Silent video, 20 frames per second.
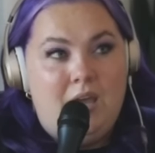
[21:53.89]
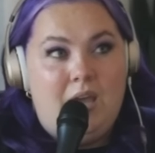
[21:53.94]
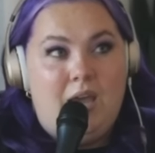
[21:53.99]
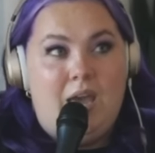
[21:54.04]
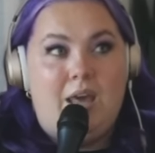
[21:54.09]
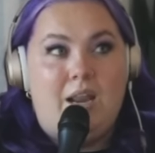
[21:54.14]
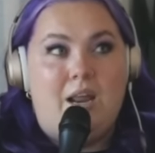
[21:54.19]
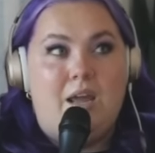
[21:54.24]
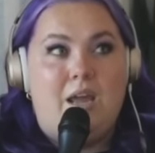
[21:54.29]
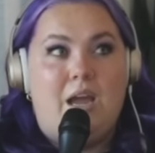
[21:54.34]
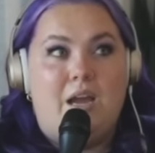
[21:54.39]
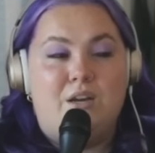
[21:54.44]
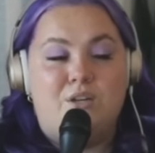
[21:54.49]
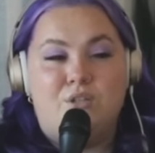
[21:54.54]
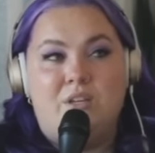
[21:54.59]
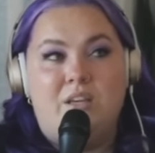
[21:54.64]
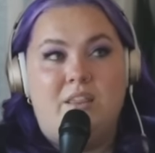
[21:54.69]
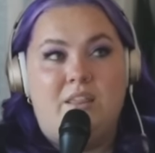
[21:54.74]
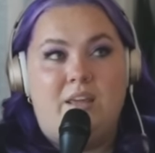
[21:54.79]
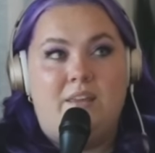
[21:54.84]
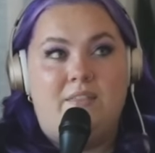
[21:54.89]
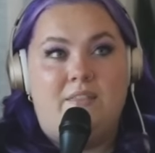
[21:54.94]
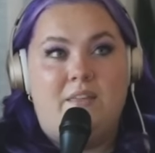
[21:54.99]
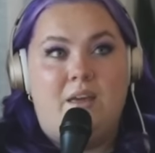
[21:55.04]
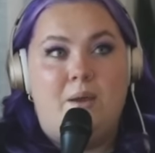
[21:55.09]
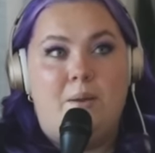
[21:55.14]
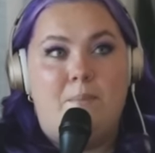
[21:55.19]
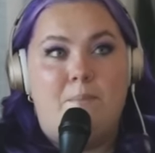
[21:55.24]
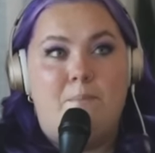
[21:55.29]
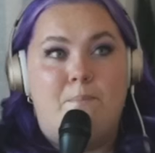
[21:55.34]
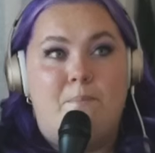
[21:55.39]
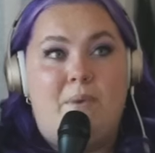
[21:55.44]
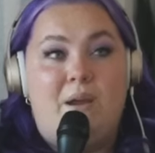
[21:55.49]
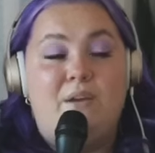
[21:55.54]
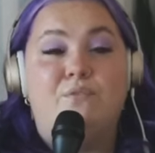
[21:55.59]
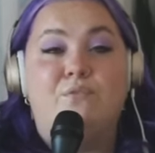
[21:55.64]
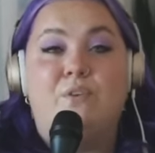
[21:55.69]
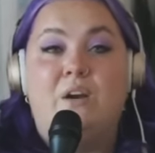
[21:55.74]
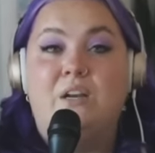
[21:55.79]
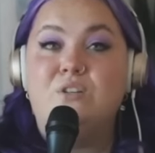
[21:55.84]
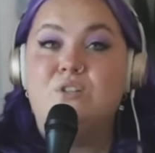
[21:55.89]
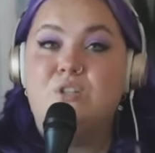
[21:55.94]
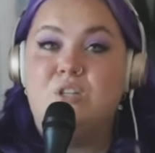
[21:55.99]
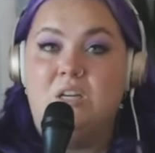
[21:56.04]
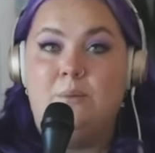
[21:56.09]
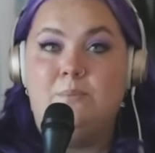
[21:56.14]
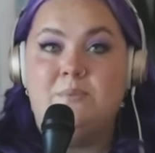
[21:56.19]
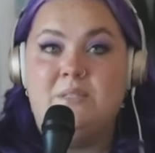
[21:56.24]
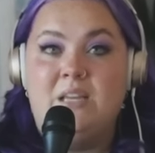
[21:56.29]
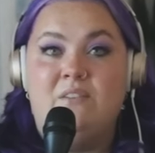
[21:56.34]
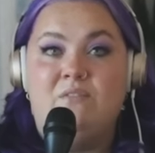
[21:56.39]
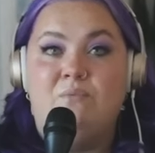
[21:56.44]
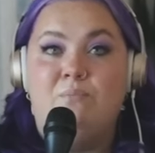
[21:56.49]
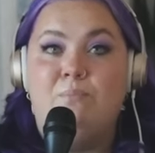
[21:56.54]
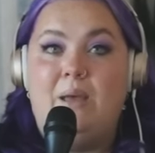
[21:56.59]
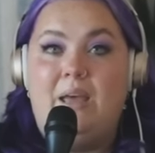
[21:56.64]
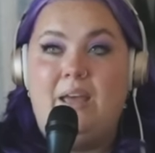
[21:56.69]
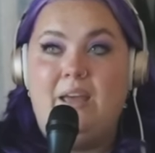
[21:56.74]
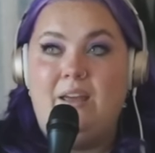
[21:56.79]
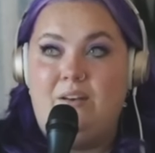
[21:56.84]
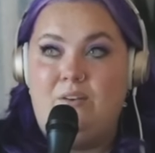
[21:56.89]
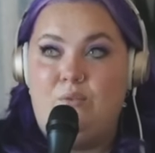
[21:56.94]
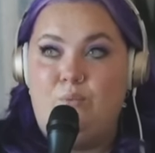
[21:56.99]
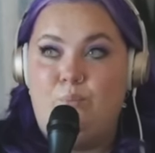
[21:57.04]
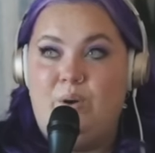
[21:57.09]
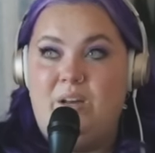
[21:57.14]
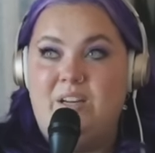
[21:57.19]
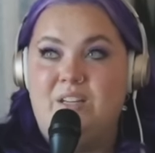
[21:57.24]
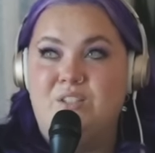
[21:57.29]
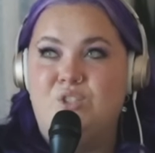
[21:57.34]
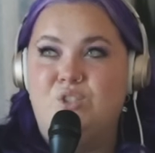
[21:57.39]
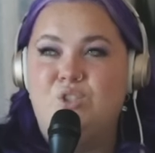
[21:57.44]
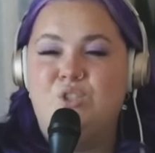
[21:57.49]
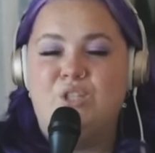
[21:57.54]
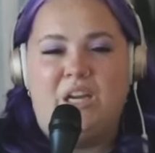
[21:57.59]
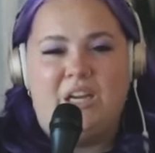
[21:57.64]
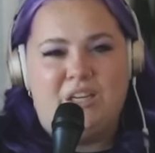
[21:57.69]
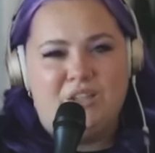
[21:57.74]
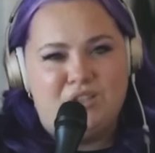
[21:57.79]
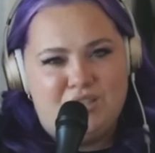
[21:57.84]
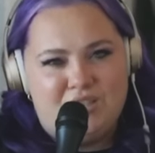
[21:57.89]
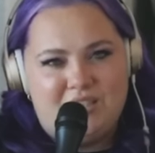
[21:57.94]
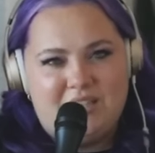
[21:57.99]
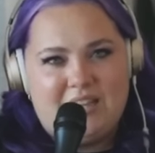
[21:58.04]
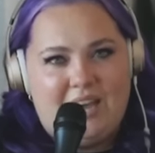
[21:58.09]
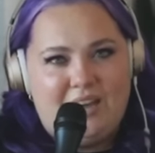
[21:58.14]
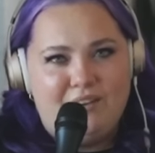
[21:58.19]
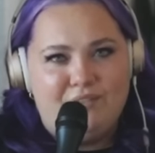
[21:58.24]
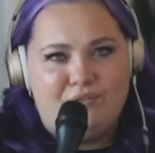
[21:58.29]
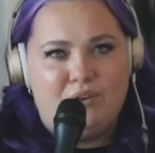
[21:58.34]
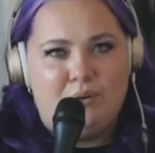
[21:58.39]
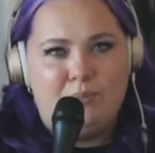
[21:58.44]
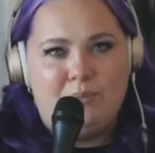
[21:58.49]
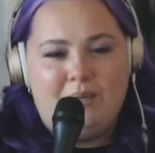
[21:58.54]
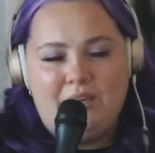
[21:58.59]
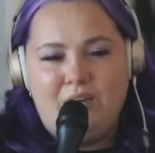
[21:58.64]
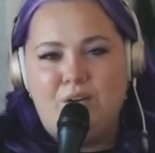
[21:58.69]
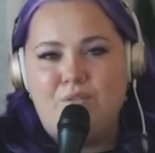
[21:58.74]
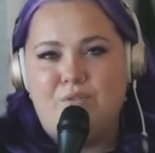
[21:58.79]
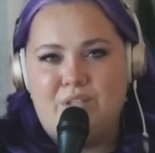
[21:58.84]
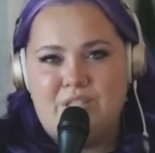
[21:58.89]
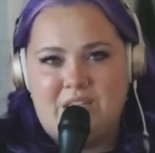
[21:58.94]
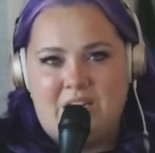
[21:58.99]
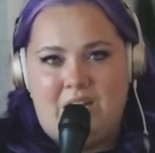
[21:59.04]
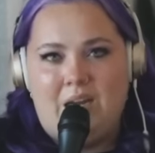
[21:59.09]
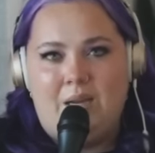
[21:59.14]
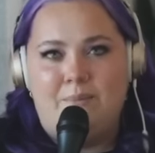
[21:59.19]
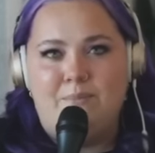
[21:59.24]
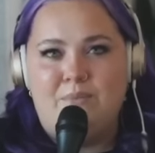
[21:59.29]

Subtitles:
And I actually think that my friendships have been what has changed that for me over time,